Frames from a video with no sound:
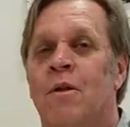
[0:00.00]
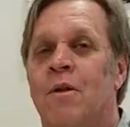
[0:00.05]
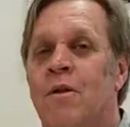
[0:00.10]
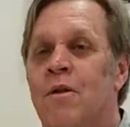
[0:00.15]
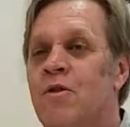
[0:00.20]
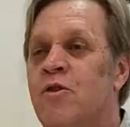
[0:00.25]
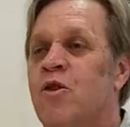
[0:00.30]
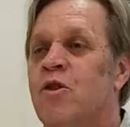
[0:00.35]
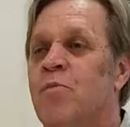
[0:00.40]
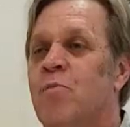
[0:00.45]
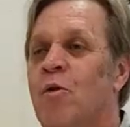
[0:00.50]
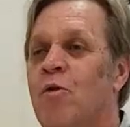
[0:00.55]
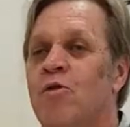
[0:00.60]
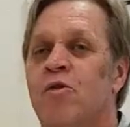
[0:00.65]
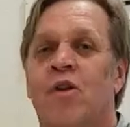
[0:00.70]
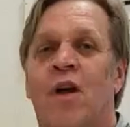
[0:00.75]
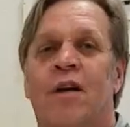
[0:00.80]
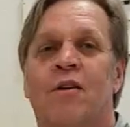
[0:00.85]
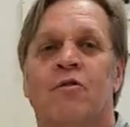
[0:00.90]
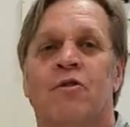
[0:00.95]
This is
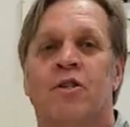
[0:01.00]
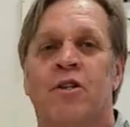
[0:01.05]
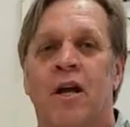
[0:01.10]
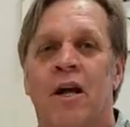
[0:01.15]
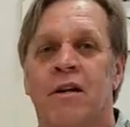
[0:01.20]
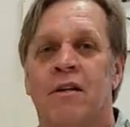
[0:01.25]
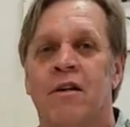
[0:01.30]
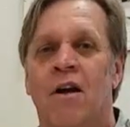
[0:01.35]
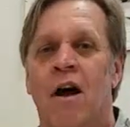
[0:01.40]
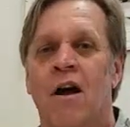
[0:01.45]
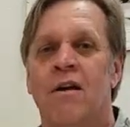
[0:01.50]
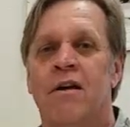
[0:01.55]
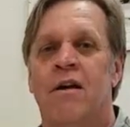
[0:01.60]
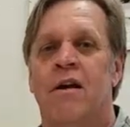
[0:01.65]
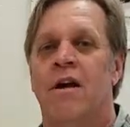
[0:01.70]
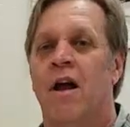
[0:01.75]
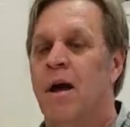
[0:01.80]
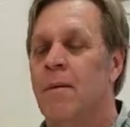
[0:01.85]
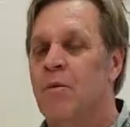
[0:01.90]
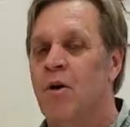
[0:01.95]
ProCycle Tech Talk, and
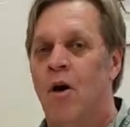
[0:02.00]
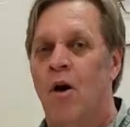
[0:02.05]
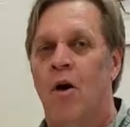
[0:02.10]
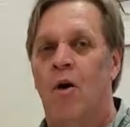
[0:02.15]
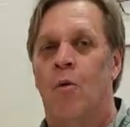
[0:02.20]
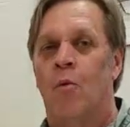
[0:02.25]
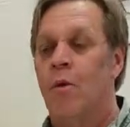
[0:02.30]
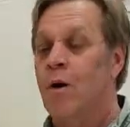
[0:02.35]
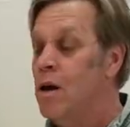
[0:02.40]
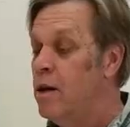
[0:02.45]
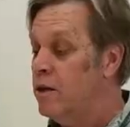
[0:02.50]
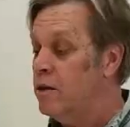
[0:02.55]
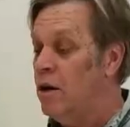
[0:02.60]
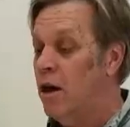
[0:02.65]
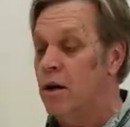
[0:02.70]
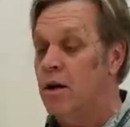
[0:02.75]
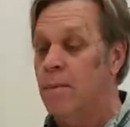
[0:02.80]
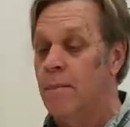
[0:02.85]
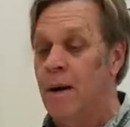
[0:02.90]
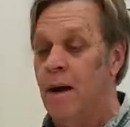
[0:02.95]
I'm Carl. We're going to
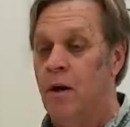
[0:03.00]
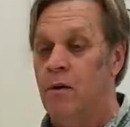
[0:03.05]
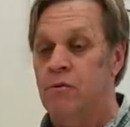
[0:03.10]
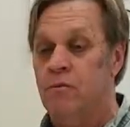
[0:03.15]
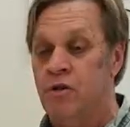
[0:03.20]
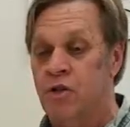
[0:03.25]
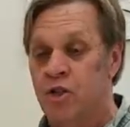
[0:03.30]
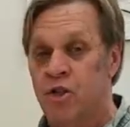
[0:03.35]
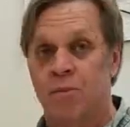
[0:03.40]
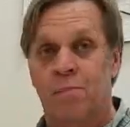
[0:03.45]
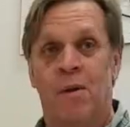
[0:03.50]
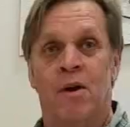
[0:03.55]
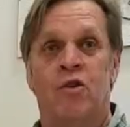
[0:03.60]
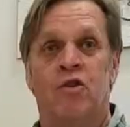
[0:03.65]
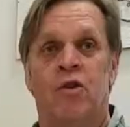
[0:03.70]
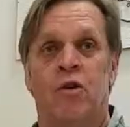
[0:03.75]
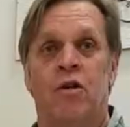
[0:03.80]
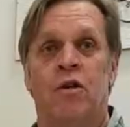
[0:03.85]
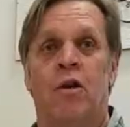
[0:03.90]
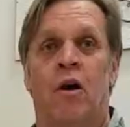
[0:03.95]
talk about
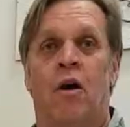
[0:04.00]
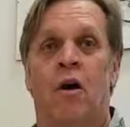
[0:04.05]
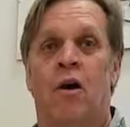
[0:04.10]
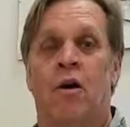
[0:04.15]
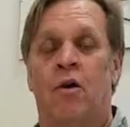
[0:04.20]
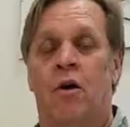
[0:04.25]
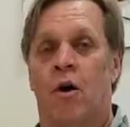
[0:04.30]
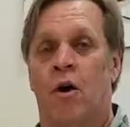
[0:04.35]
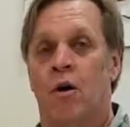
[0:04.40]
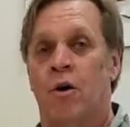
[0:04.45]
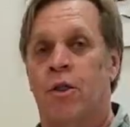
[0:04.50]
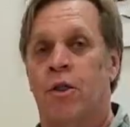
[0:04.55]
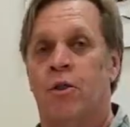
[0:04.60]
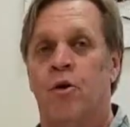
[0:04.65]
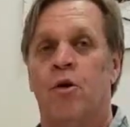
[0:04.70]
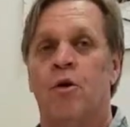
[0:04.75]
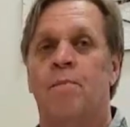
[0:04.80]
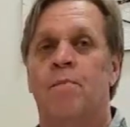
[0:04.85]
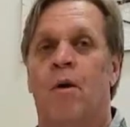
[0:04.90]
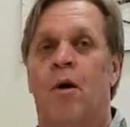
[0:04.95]
suspension on our
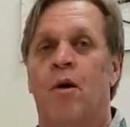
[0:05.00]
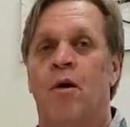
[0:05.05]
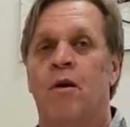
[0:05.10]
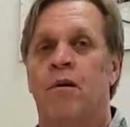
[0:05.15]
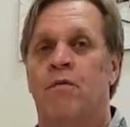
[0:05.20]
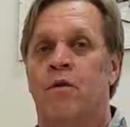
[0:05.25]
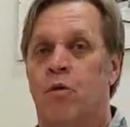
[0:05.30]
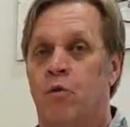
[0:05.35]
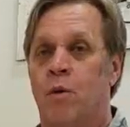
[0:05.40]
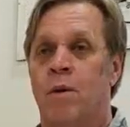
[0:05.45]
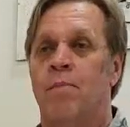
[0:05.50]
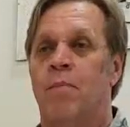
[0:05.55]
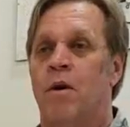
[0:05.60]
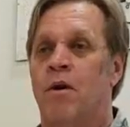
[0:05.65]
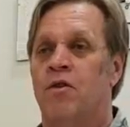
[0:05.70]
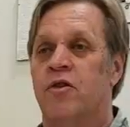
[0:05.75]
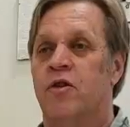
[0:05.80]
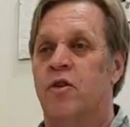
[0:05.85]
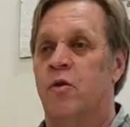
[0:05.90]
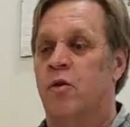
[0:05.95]
third part of a
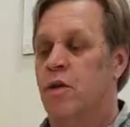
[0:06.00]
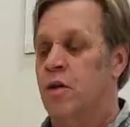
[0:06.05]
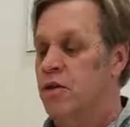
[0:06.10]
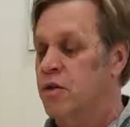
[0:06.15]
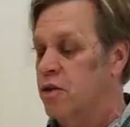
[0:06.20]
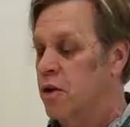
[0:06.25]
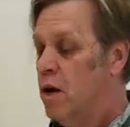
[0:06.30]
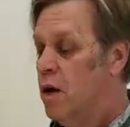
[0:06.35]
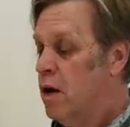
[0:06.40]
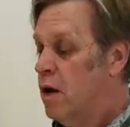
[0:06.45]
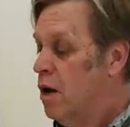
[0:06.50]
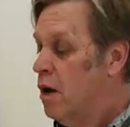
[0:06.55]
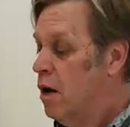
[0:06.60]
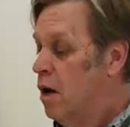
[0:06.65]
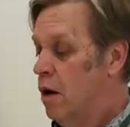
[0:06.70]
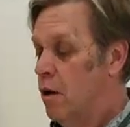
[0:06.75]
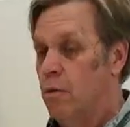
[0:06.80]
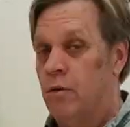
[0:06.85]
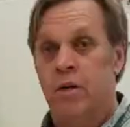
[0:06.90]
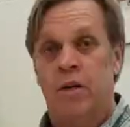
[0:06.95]
three-part series.
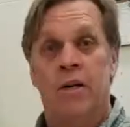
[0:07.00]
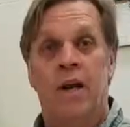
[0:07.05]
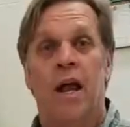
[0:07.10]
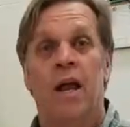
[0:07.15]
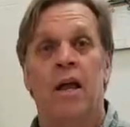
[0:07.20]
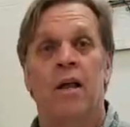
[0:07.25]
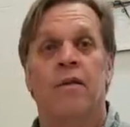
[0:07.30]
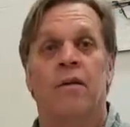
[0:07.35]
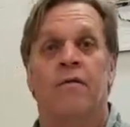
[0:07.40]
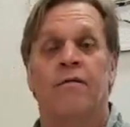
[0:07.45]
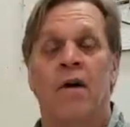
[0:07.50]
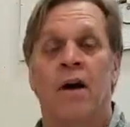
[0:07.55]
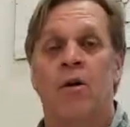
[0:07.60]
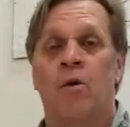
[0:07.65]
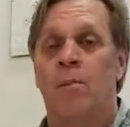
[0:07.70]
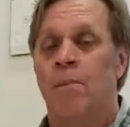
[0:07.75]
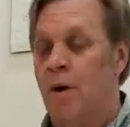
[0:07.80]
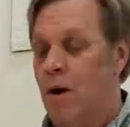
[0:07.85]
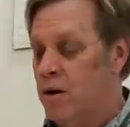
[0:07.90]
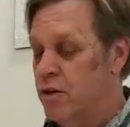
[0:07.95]
Today, the final
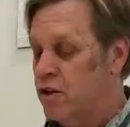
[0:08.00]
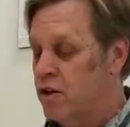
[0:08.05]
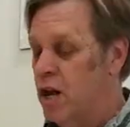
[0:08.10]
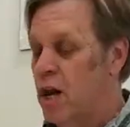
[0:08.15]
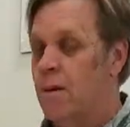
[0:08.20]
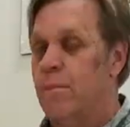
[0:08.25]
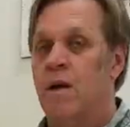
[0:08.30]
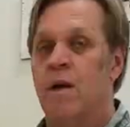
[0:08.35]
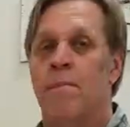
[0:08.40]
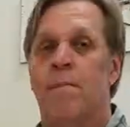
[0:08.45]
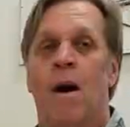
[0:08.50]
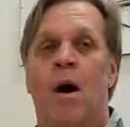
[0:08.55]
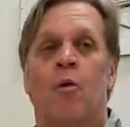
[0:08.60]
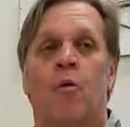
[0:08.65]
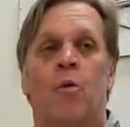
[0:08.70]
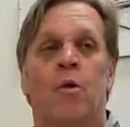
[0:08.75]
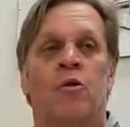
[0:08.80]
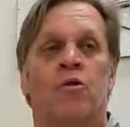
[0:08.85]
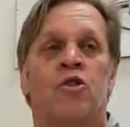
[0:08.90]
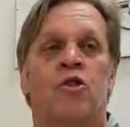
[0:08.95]
part is going to be about
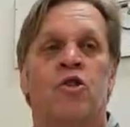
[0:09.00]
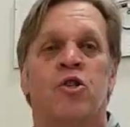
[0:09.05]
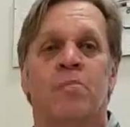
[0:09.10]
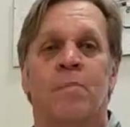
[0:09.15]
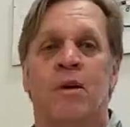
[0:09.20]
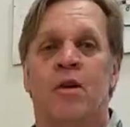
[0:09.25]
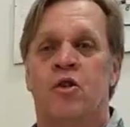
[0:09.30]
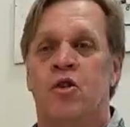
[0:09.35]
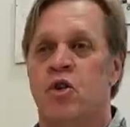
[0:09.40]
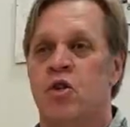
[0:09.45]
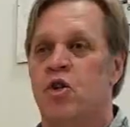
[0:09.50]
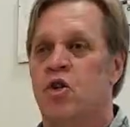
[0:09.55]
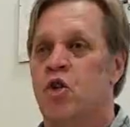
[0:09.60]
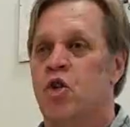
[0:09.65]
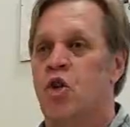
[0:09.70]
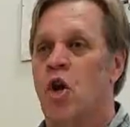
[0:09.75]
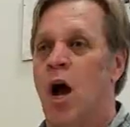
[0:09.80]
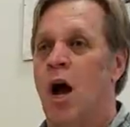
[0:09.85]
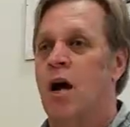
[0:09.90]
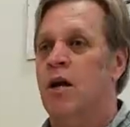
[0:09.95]
rear suspension,
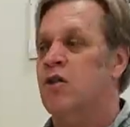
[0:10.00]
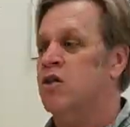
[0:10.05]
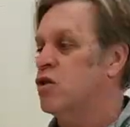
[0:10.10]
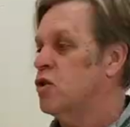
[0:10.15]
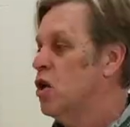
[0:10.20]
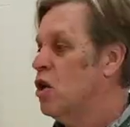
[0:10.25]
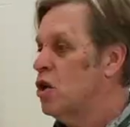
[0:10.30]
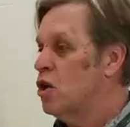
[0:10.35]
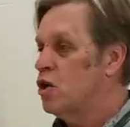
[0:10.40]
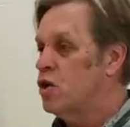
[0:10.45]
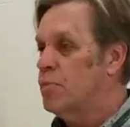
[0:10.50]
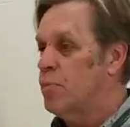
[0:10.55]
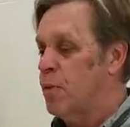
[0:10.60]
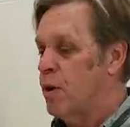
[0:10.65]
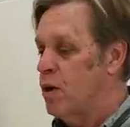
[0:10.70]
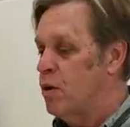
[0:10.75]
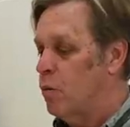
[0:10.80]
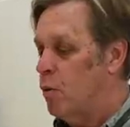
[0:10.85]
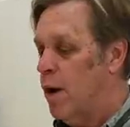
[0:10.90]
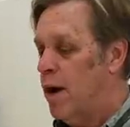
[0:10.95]
shocks,
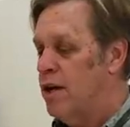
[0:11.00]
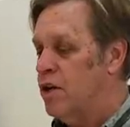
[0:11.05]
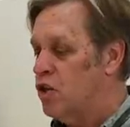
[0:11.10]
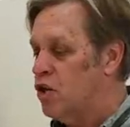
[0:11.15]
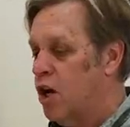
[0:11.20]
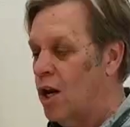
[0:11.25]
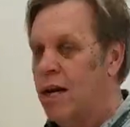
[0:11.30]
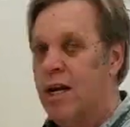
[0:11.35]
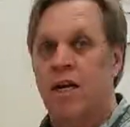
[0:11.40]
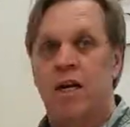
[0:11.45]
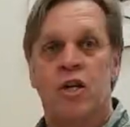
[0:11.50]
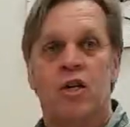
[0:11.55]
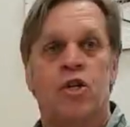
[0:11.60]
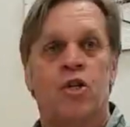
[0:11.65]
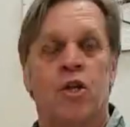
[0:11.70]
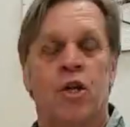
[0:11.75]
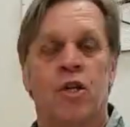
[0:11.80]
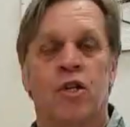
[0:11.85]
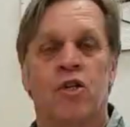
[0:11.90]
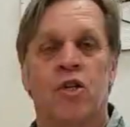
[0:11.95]
spring rates, linkage,
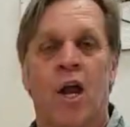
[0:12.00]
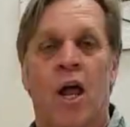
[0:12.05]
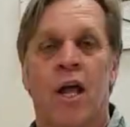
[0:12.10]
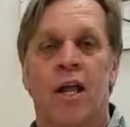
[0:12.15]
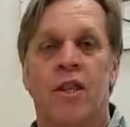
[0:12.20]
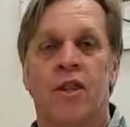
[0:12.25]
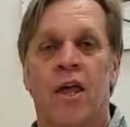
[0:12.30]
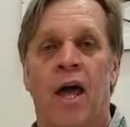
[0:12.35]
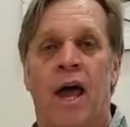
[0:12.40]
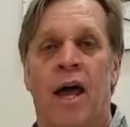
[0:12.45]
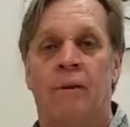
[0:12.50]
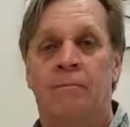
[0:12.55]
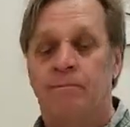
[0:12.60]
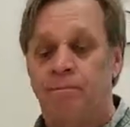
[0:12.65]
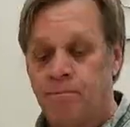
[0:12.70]
things like that.